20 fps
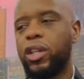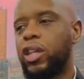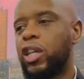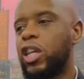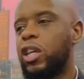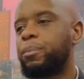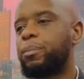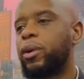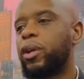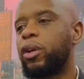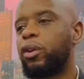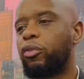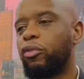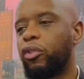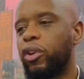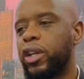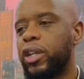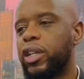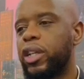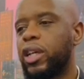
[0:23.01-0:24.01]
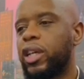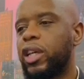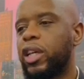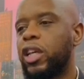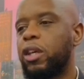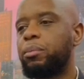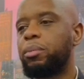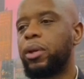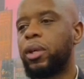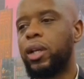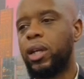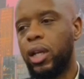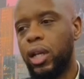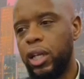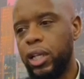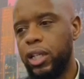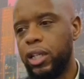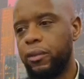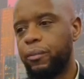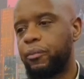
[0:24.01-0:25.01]
Keep it green, keep it
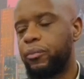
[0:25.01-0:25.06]
clean.